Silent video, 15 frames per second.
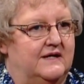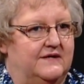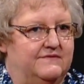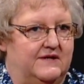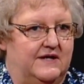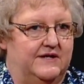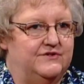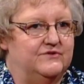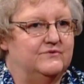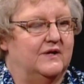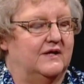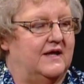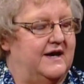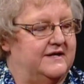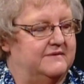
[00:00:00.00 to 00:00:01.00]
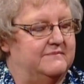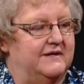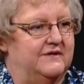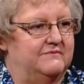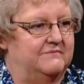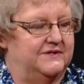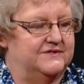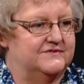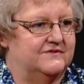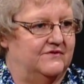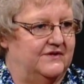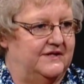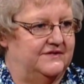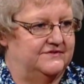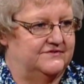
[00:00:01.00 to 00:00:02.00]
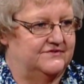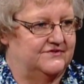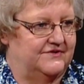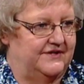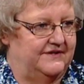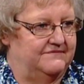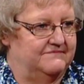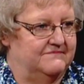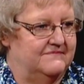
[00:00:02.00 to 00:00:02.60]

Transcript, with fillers: and that I knew a lot about Minnesota history.